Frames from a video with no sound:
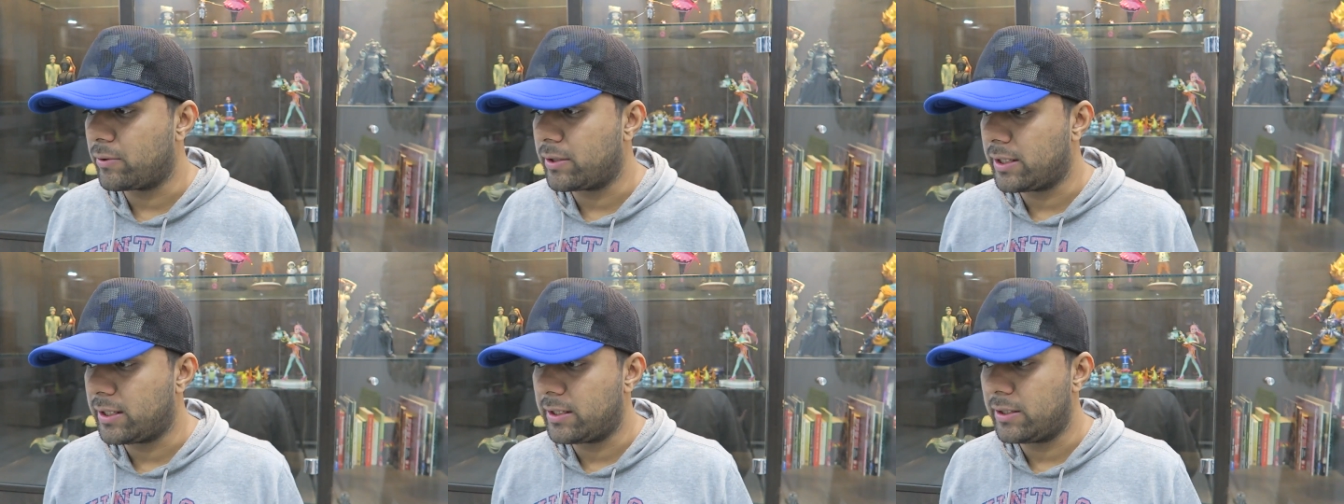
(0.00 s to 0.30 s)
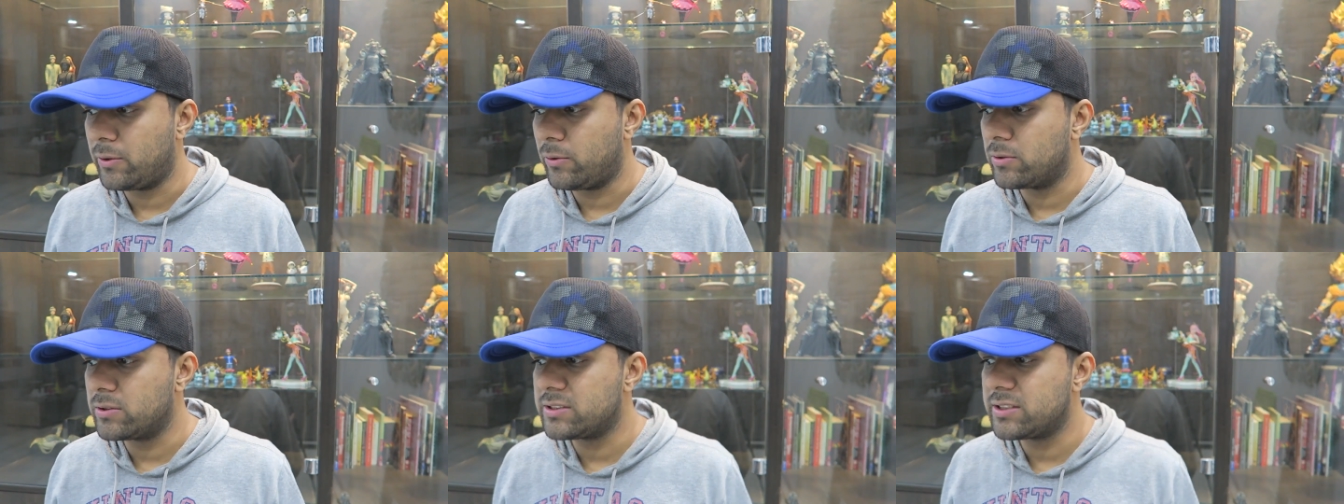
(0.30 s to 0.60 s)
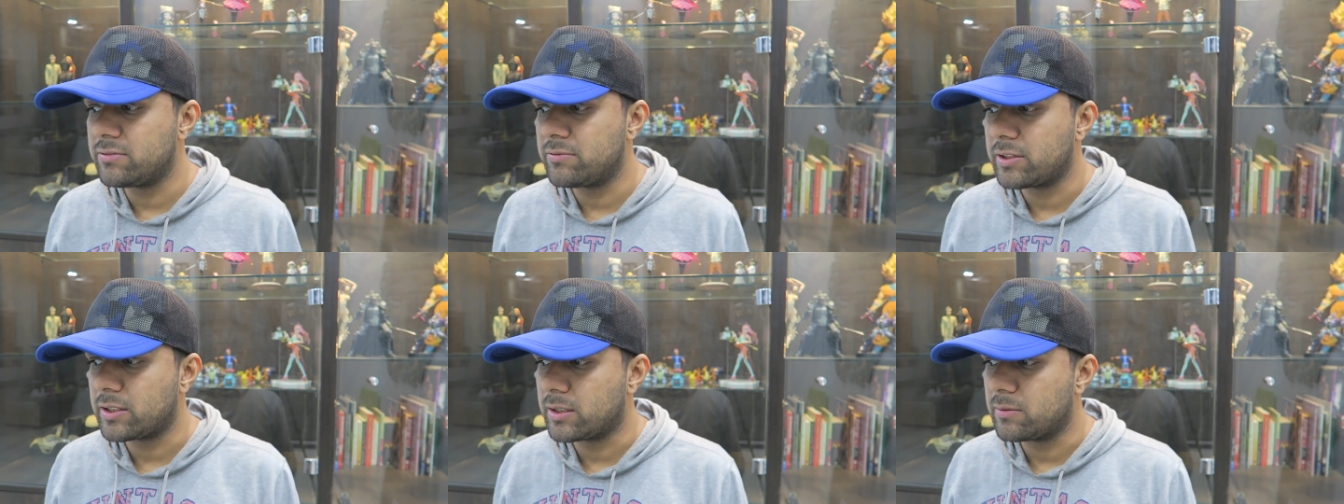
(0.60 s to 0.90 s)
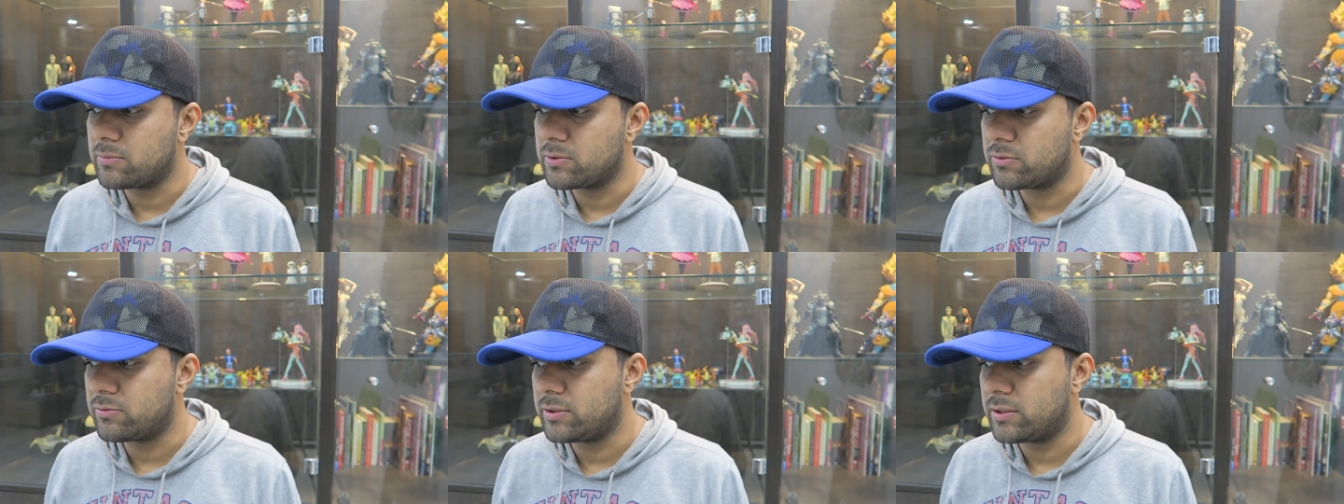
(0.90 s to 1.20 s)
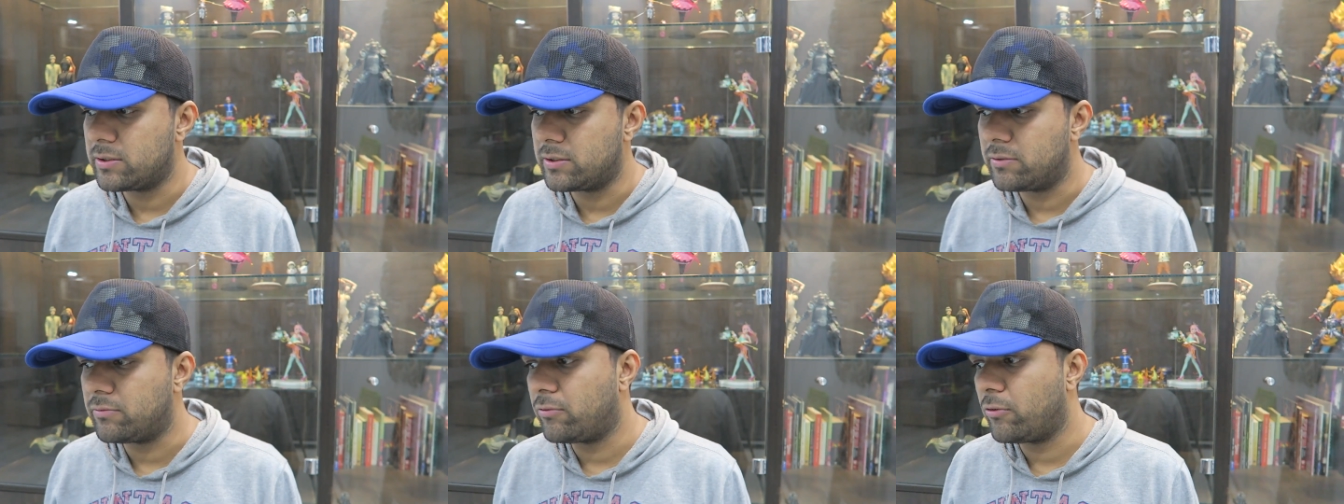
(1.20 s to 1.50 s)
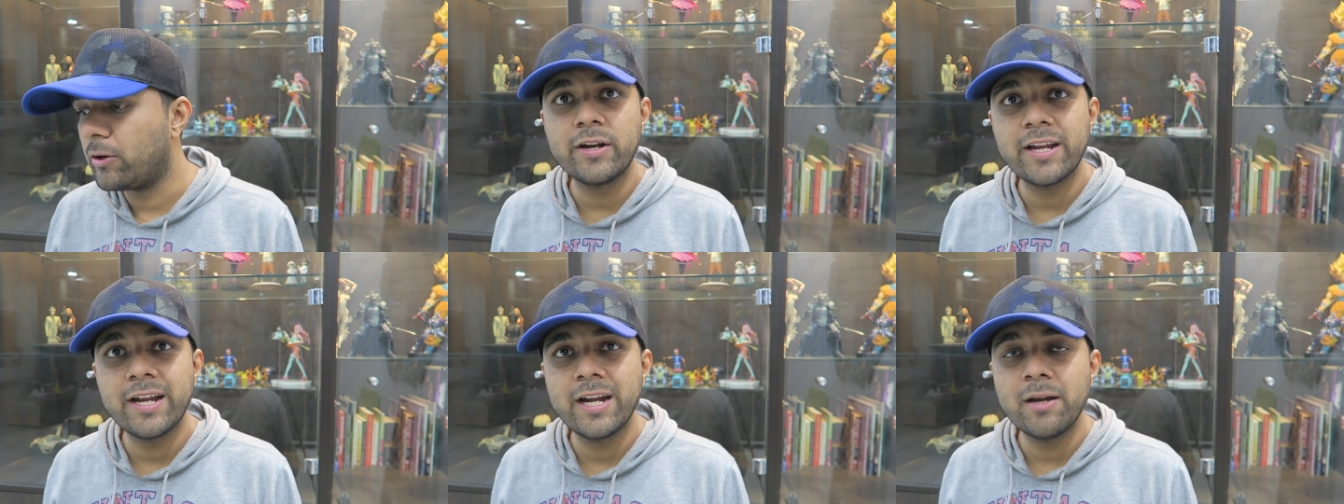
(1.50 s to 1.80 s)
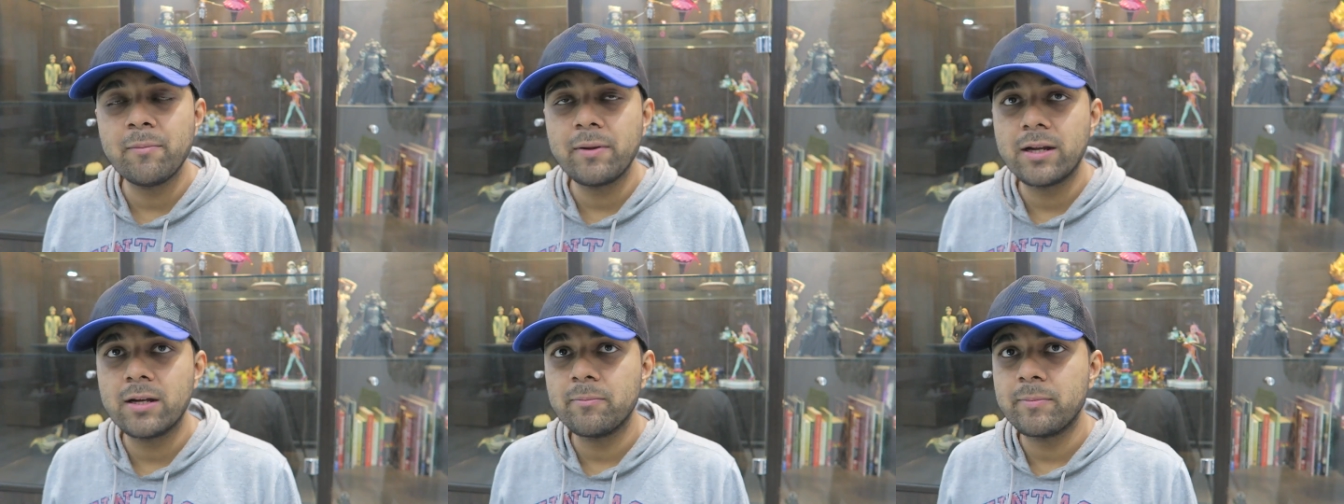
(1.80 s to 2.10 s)
the Note 7 comes with a
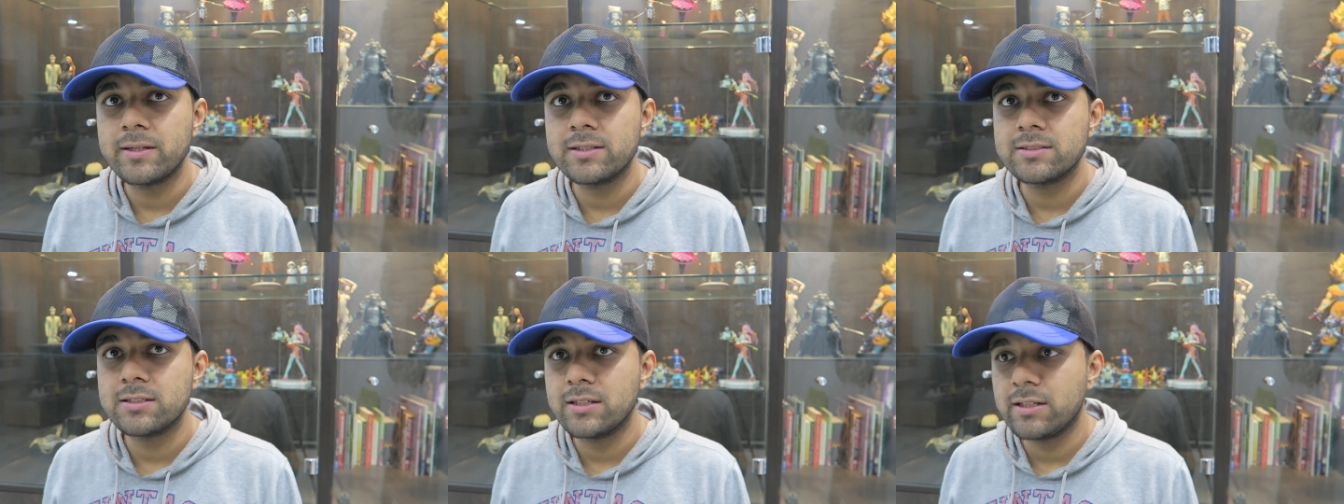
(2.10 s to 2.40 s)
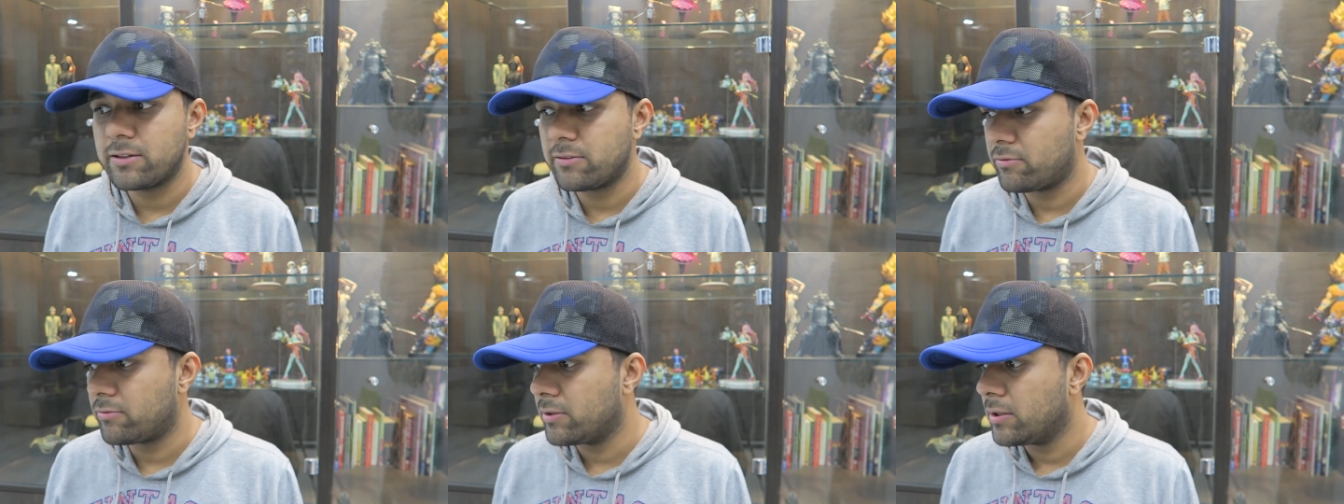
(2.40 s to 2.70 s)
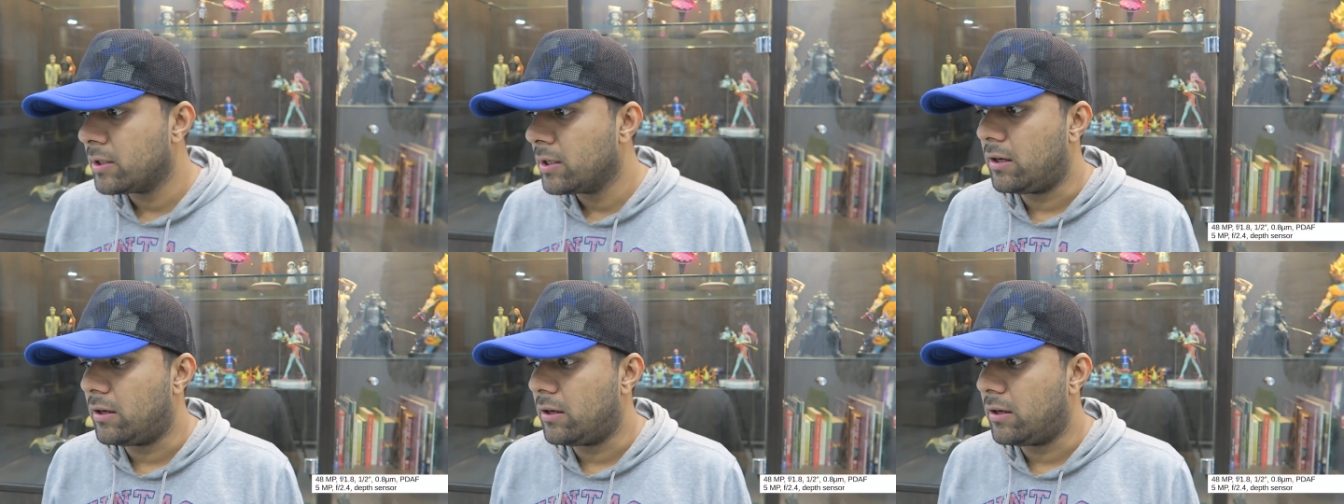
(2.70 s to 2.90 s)
48 megapixel